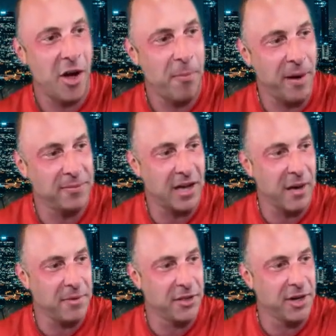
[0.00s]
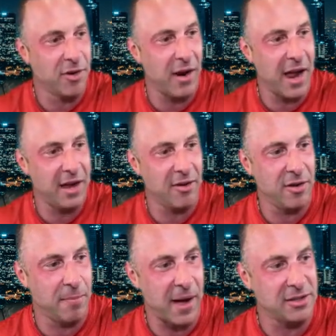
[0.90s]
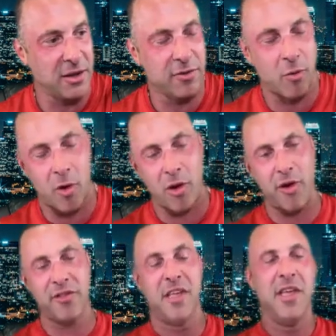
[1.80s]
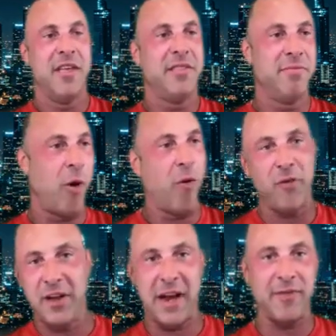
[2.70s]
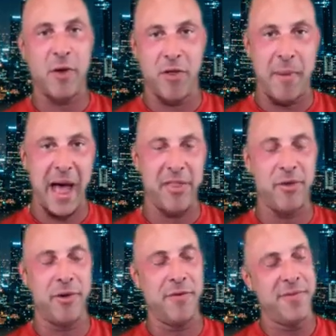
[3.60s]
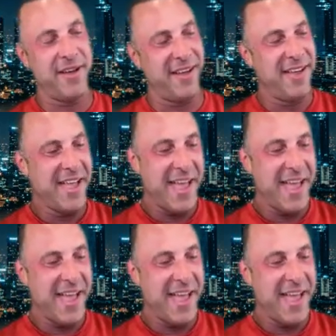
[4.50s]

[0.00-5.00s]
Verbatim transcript: You're all pumped up, you look great, you, you bounce off the walls hopefully you don't have to go to the bathroom,